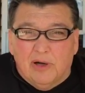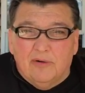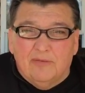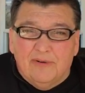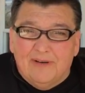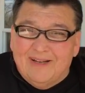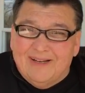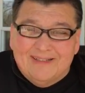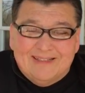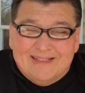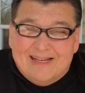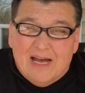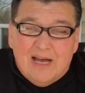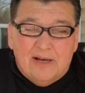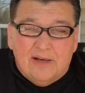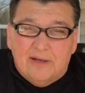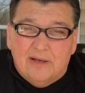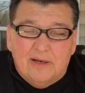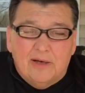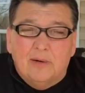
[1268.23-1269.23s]
I haven't
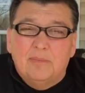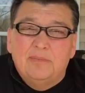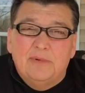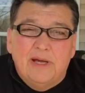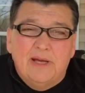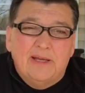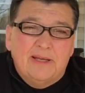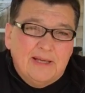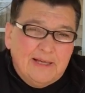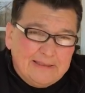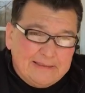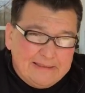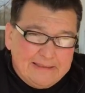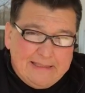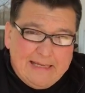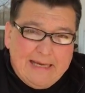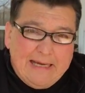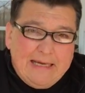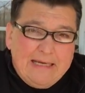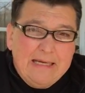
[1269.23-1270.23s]
gotten an update yet
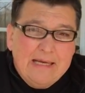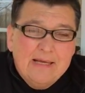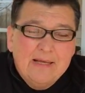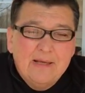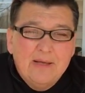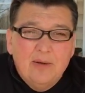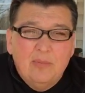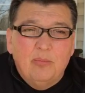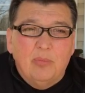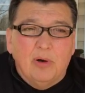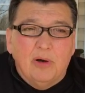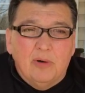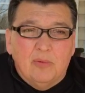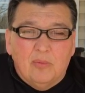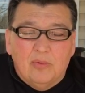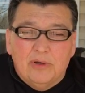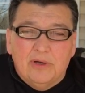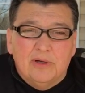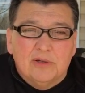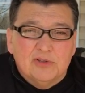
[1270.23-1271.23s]
today,
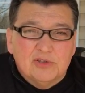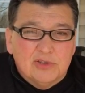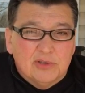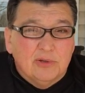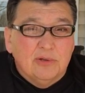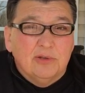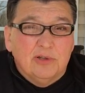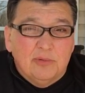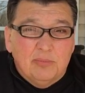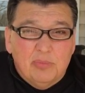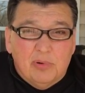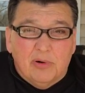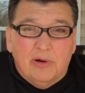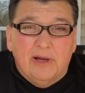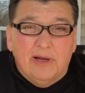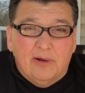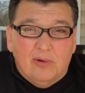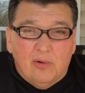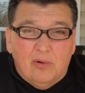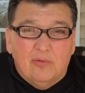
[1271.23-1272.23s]
but we are certainly
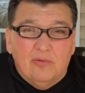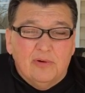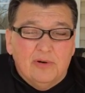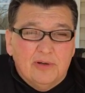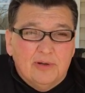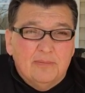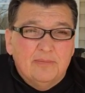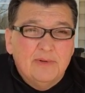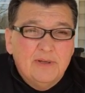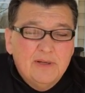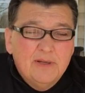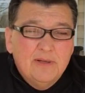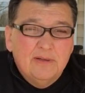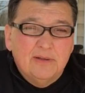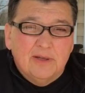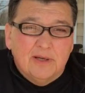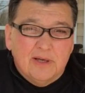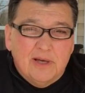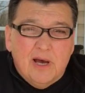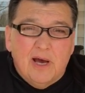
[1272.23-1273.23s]
praying over him
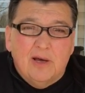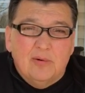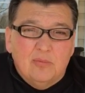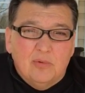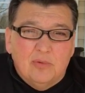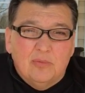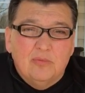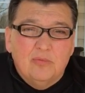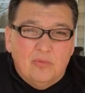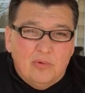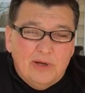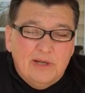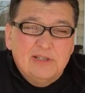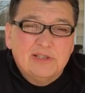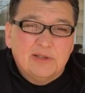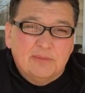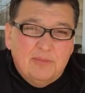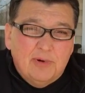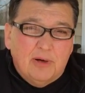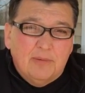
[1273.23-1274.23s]
that God will
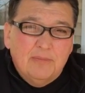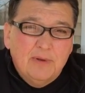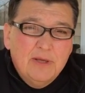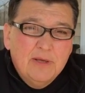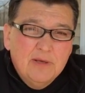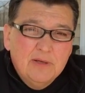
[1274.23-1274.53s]
raise him up.